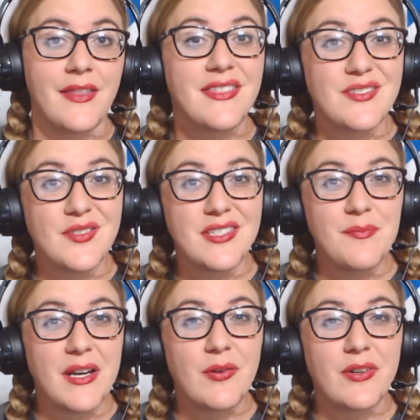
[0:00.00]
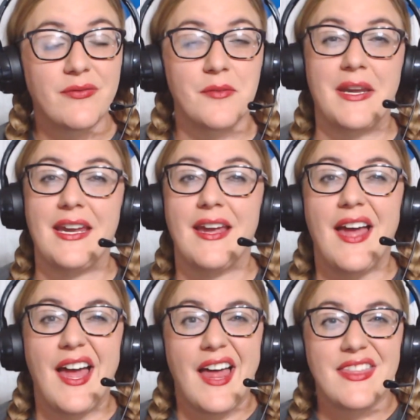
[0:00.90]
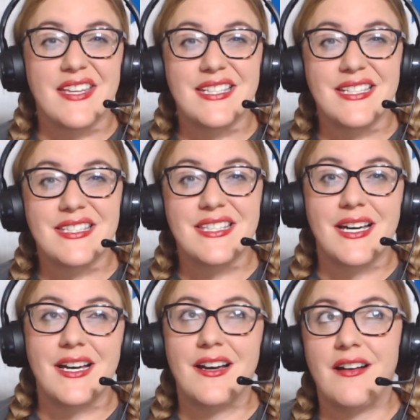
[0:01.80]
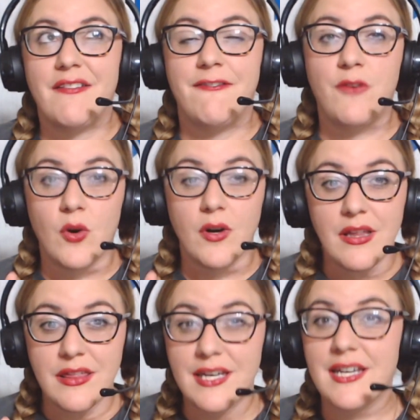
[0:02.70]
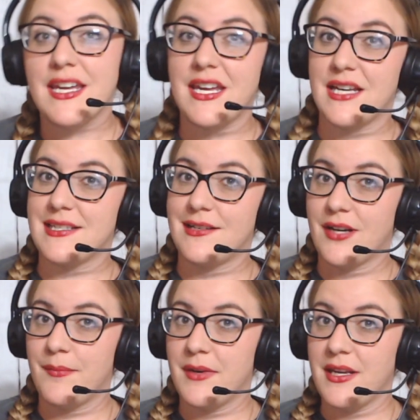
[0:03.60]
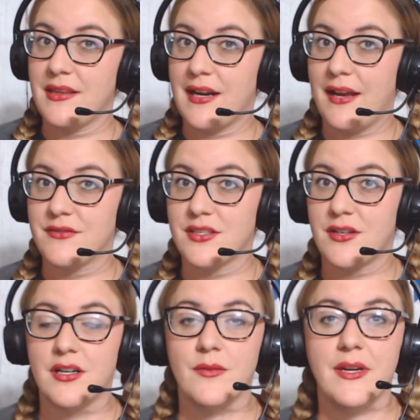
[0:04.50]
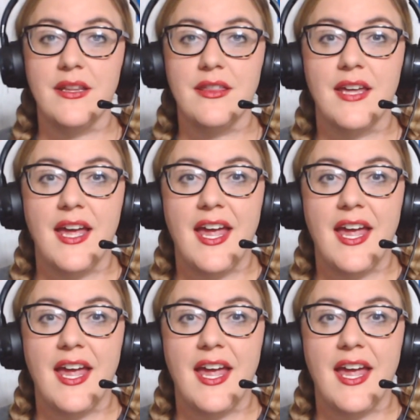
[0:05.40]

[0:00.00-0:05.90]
This was a big one for me. This is the 4th ESL company that I have started with,